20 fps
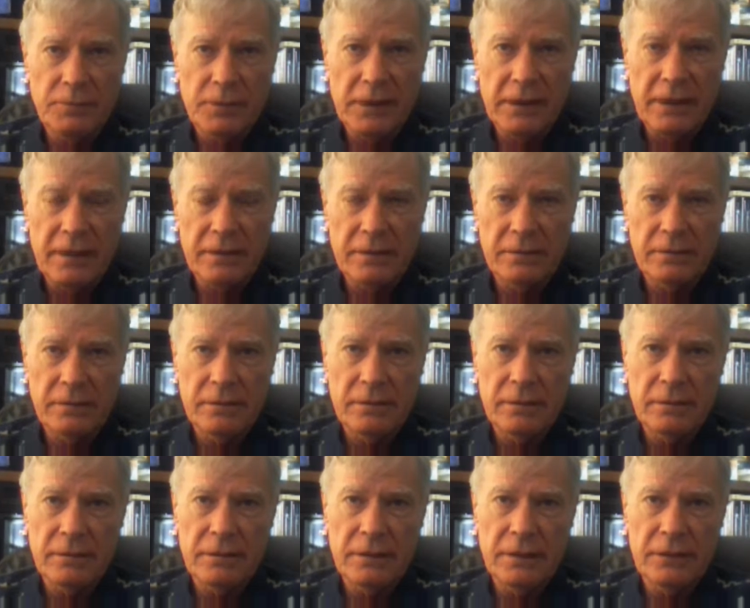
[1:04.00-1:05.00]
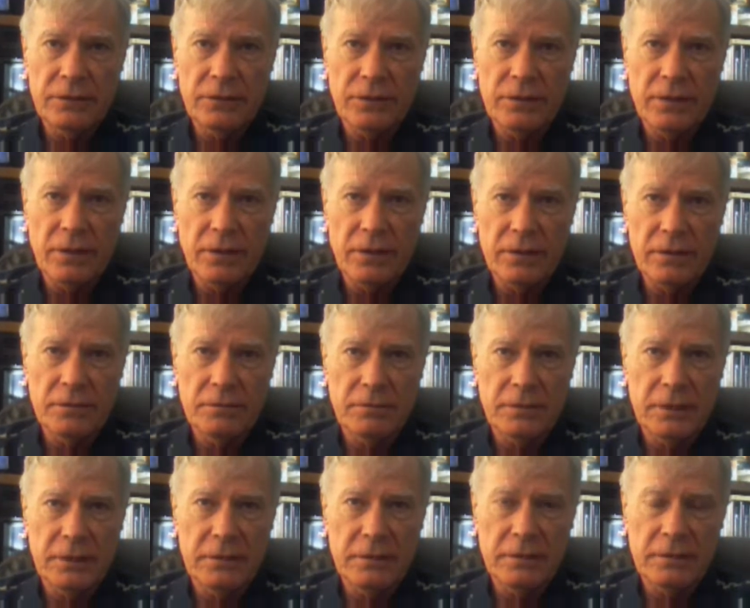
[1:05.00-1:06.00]
per gallon on diesel cars,
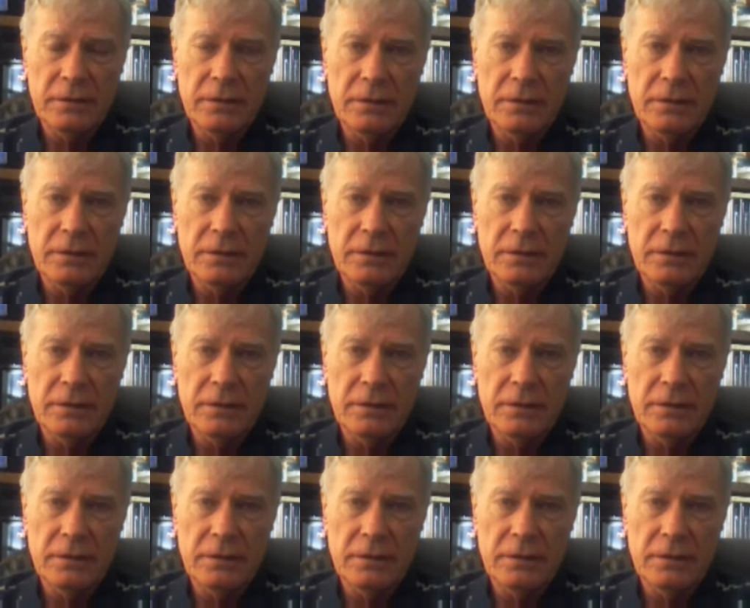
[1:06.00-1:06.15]
but